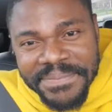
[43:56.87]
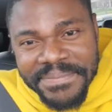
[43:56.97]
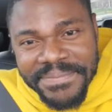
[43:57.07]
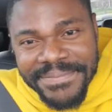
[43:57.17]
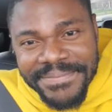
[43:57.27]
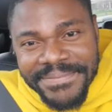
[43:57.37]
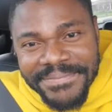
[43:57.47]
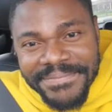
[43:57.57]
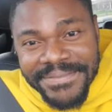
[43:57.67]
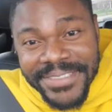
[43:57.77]
Utilities
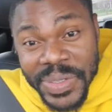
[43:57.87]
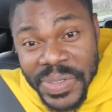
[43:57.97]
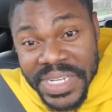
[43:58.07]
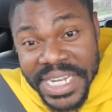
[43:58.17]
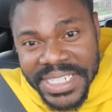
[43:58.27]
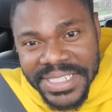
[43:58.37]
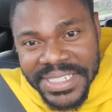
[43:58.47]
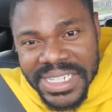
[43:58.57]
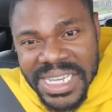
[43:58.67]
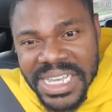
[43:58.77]
have not even come yet.
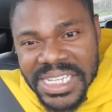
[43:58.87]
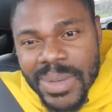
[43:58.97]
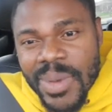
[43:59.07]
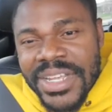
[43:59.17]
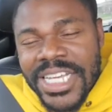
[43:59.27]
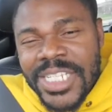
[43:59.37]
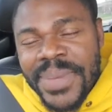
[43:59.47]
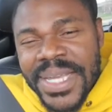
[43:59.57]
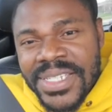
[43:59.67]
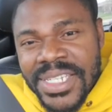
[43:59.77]

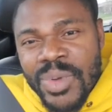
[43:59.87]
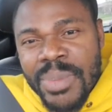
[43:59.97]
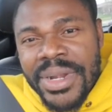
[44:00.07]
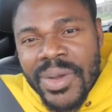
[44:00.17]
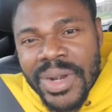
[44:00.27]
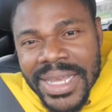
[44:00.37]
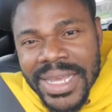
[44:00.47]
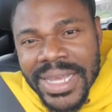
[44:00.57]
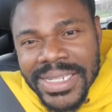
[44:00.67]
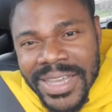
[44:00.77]
You see it.
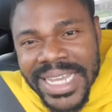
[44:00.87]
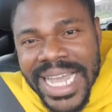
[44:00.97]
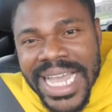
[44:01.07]
Some of